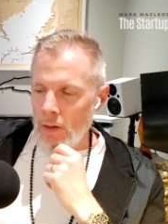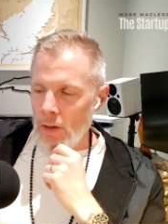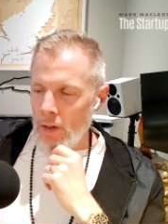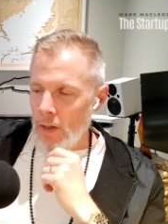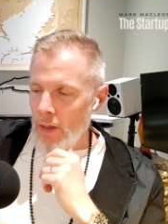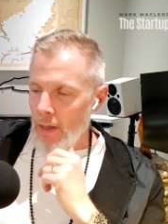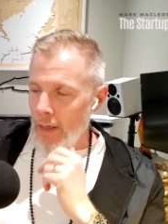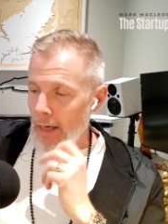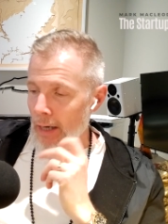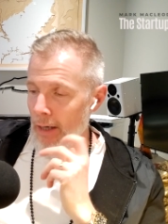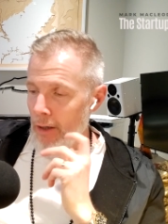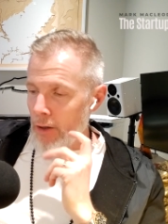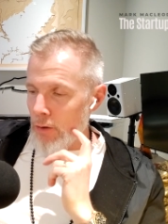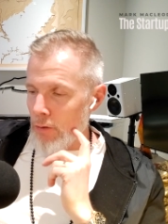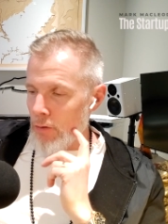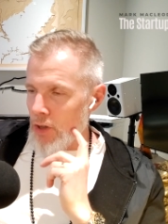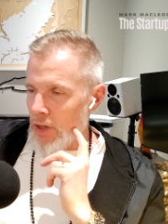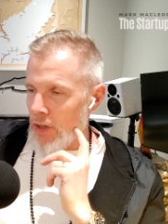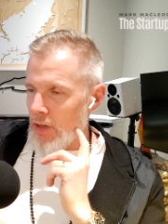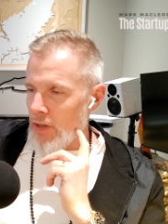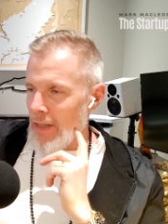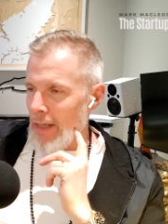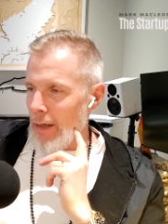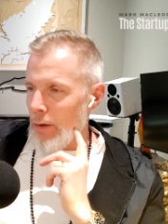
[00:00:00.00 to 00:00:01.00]
Yeah. You
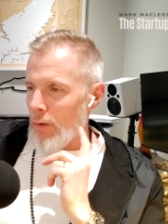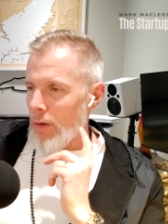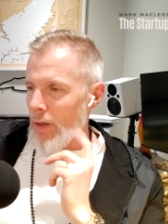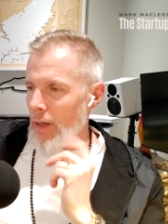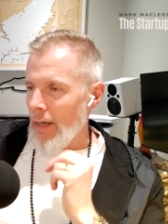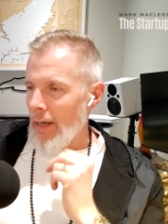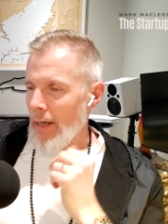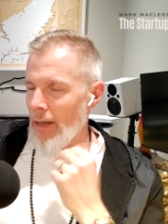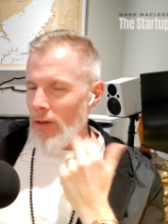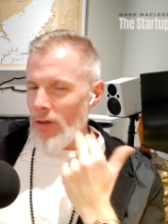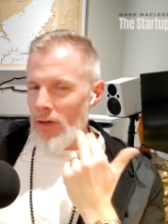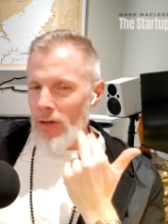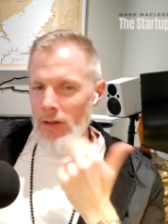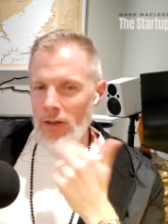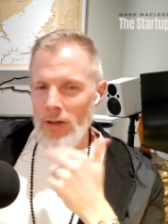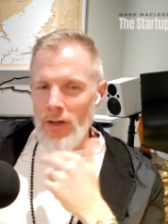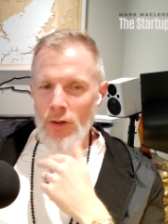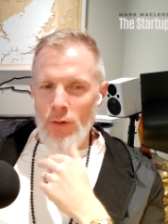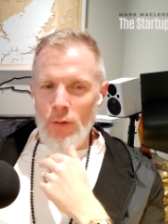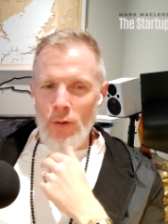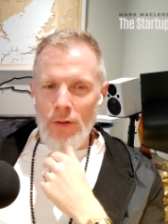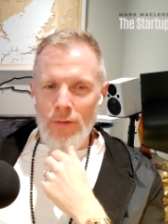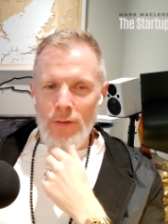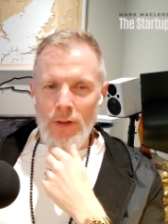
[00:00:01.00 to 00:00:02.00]
just outlined
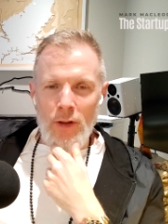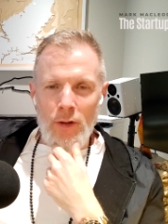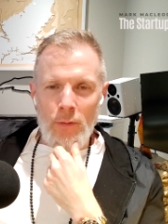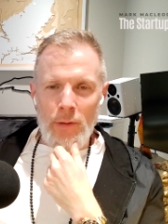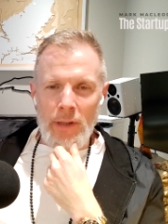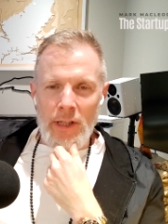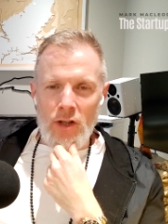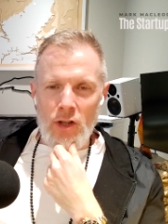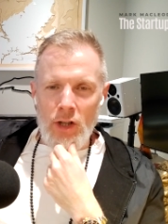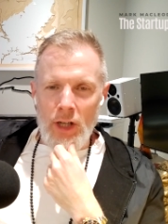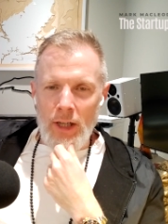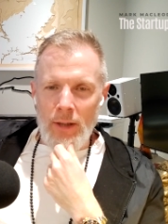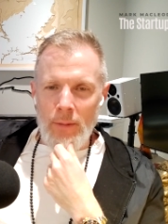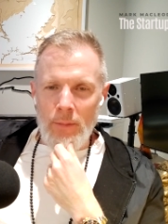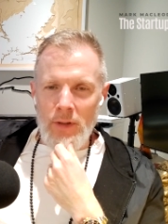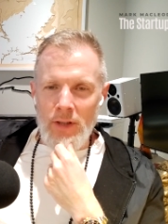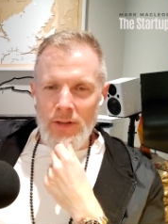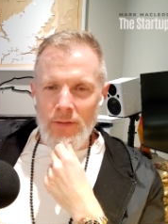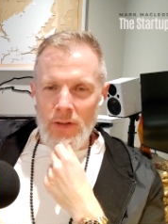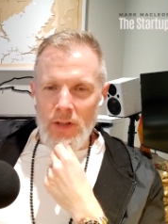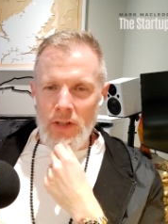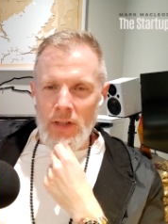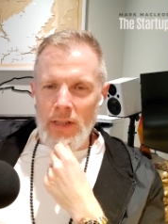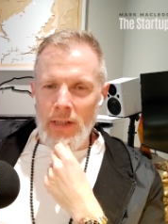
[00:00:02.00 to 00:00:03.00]
2 of the 3 jobs
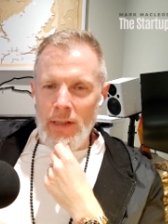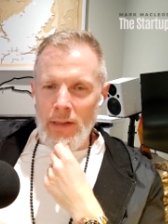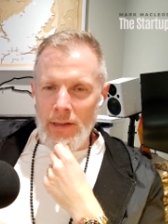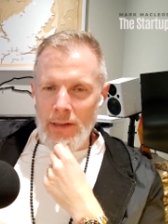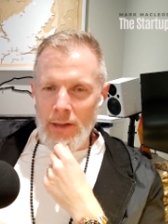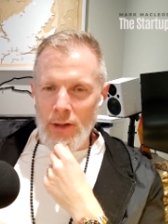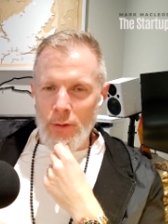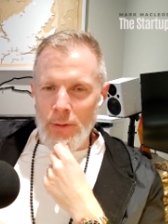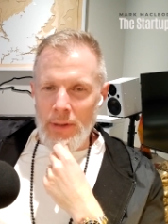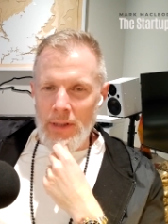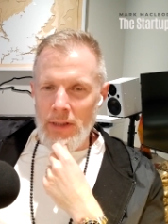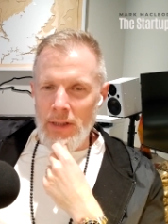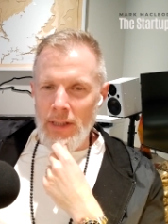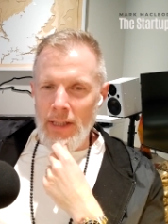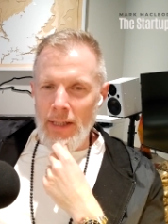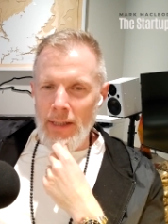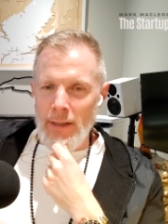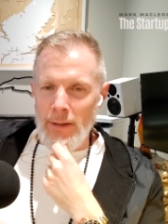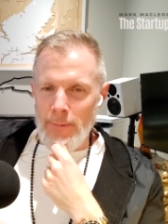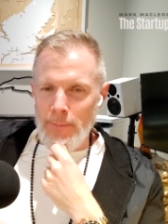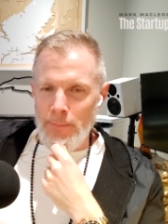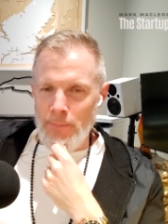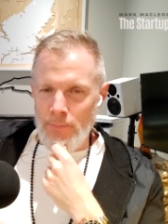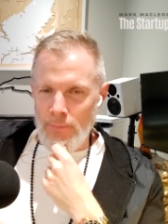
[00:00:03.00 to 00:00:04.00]
of a CEO at
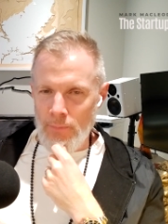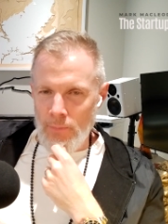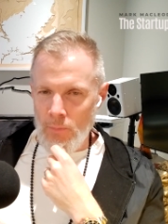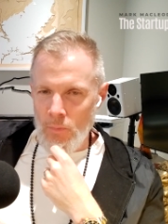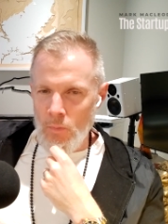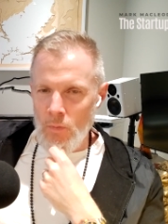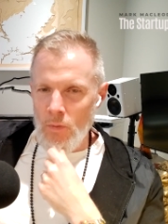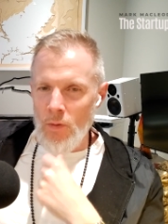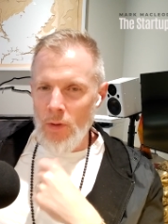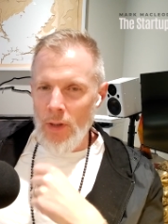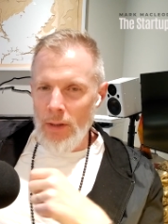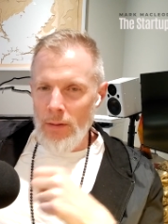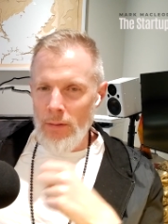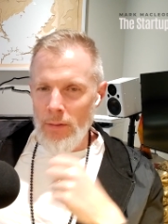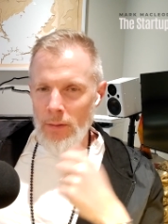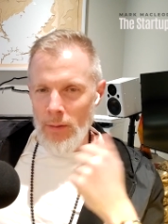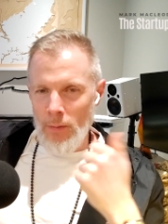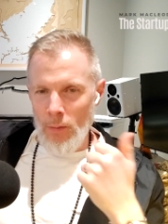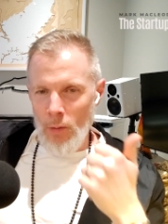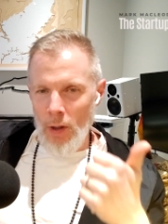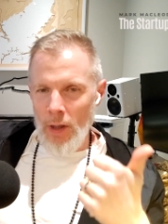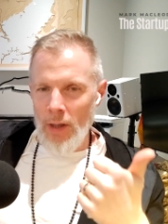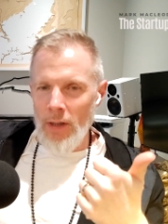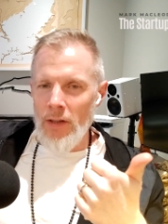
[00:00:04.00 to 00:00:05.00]
scale, right?
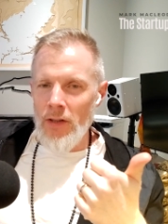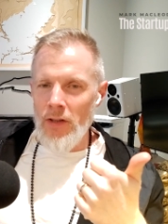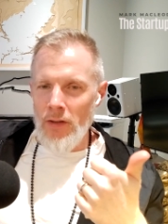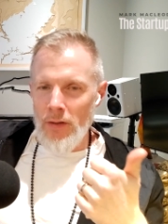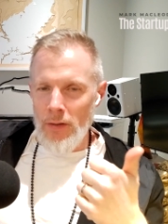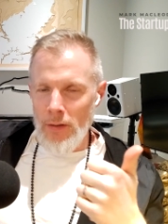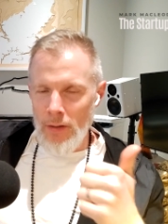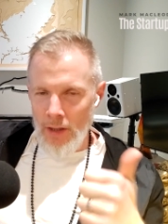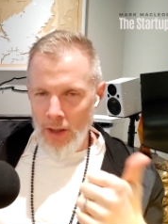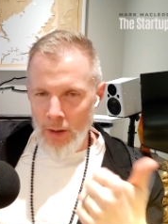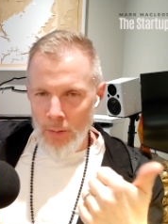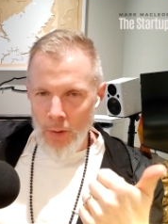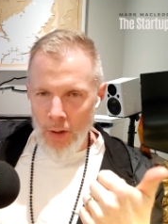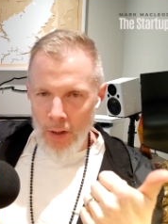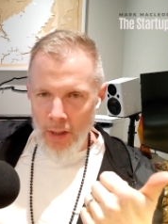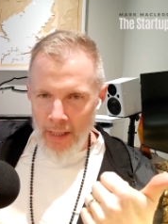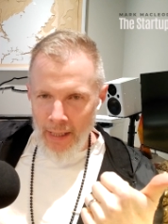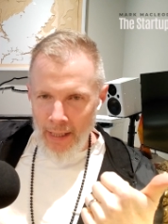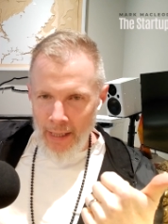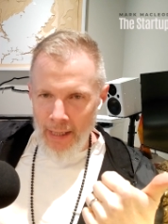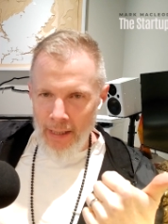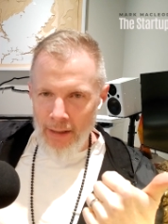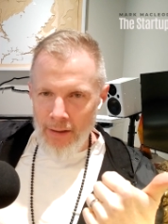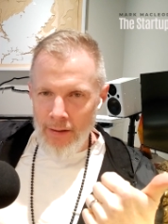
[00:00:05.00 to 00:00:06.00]
One is
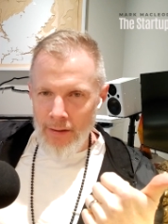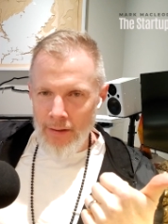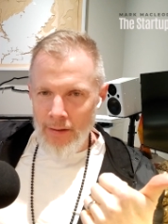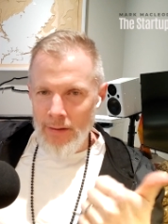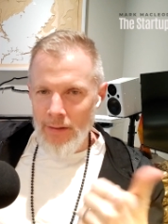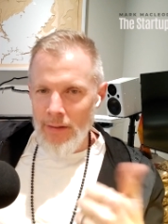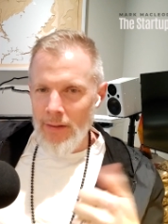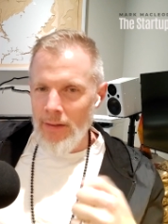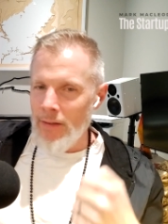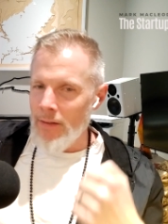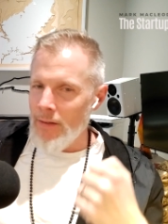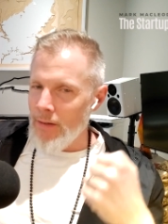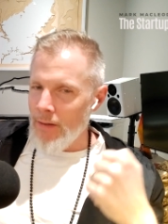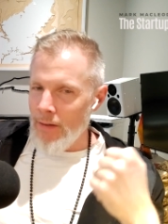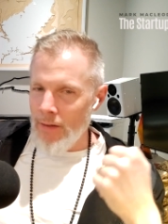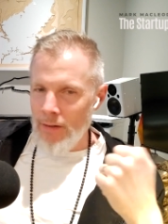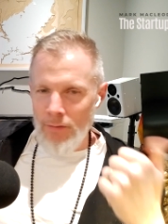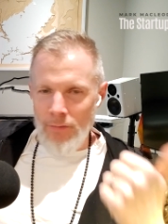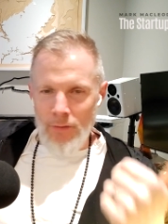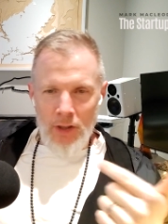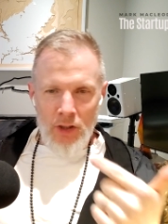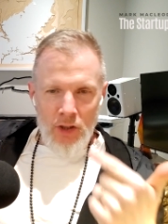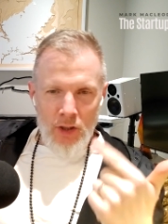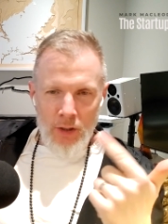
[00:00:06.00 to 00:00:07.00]
communicate
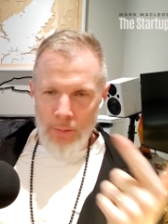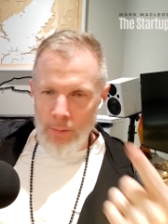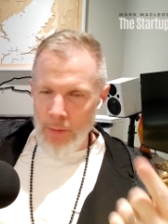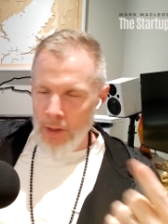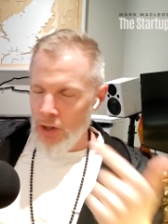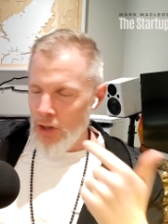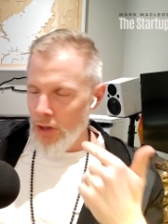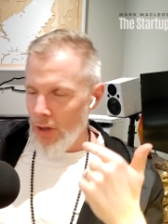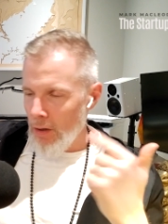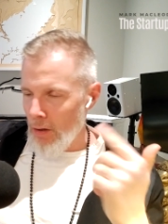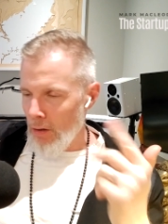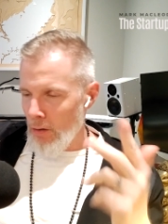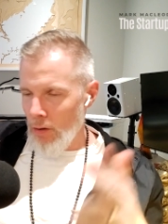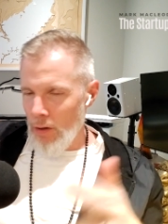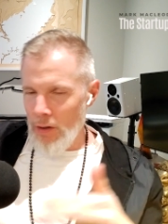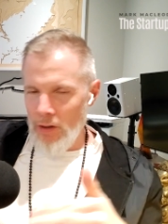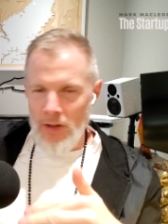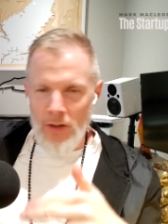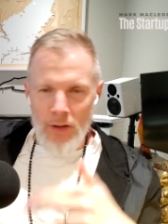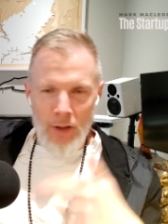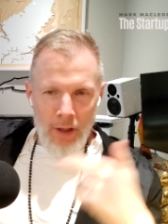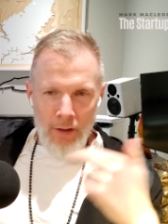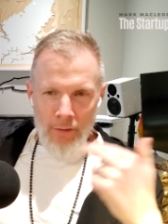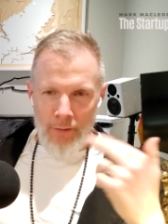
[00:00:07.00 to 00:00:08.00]
vision, mission, North
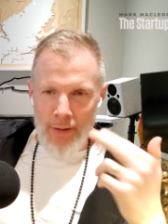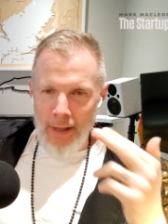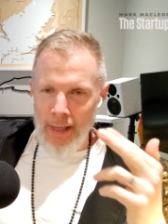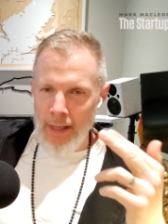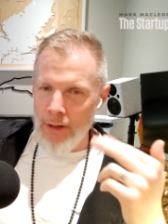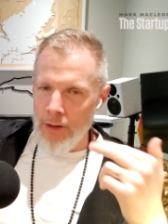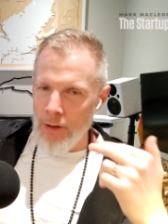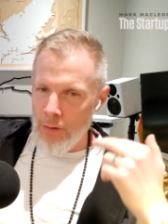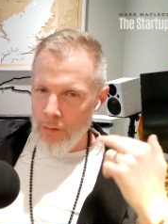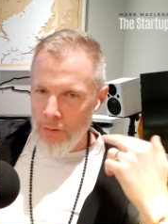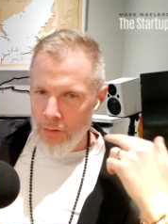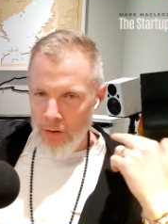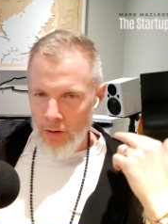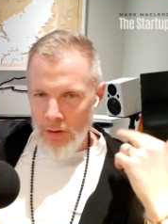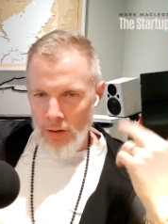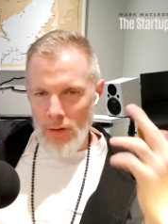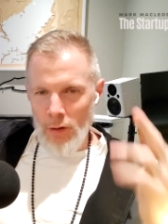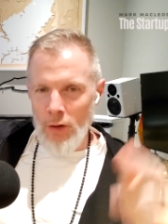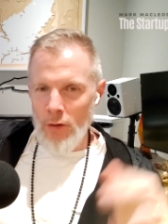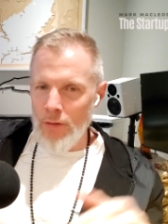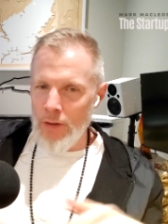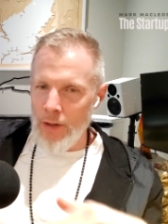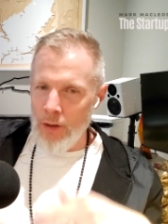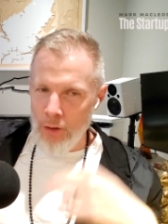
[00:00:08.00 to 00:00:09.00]
Star values
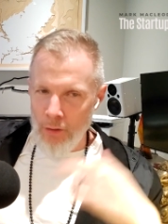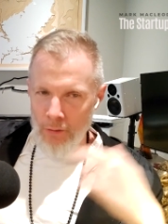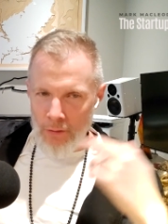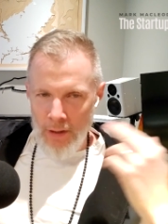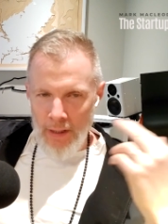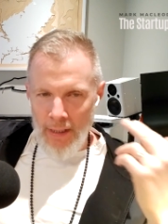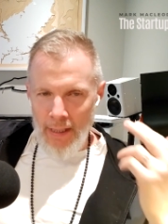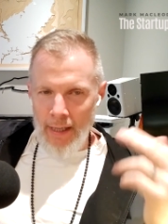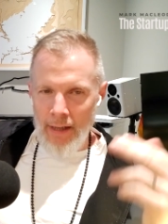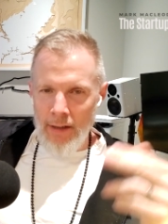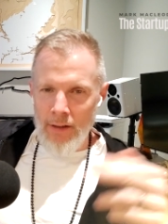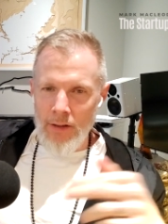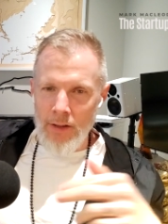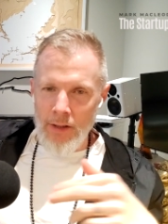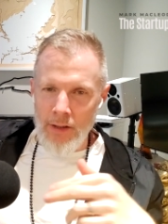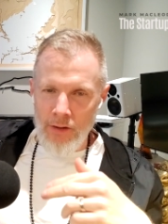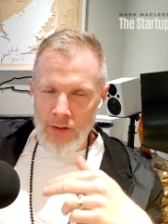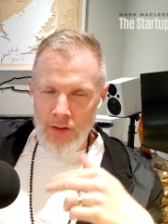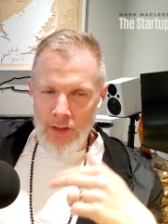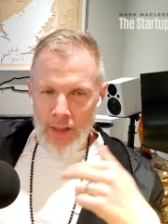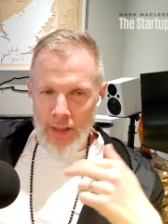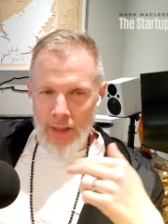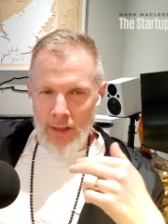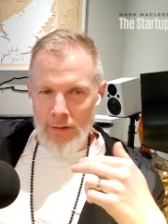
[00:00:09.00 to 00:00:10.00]
over and over again till you're
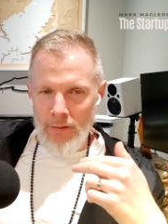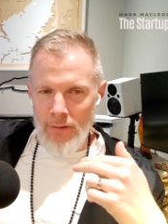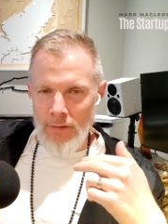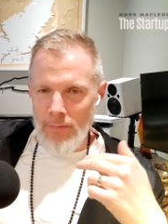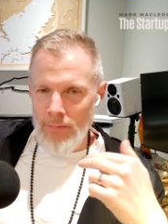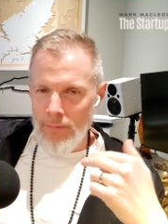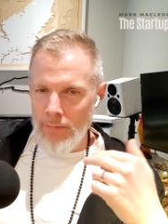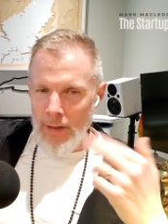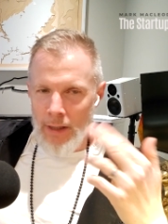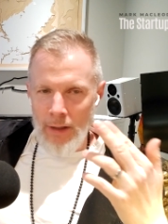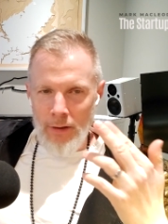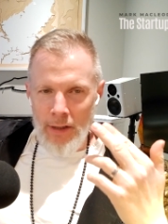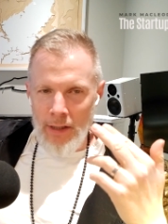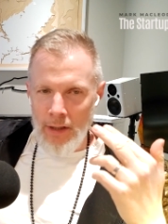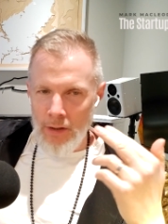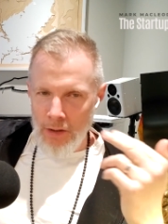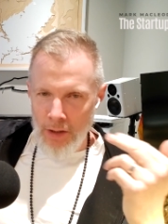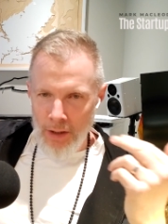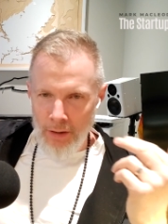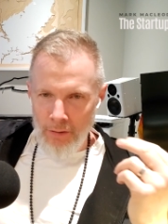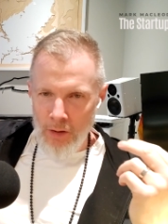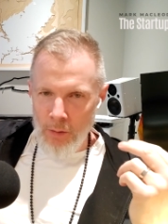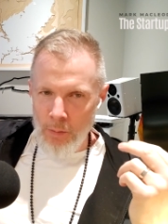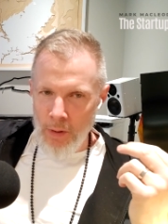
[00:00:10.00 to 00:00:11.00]
sick of hearing
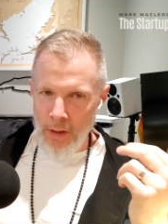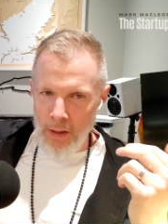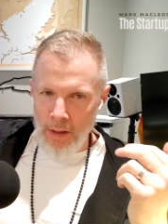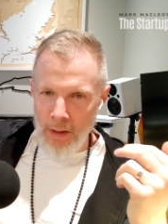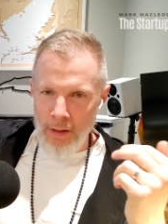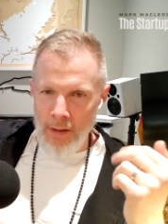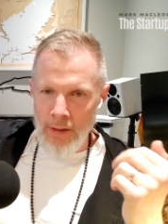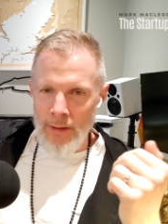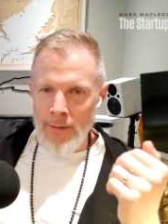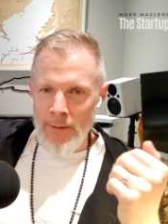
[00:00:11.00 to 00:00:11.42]
yourself speak.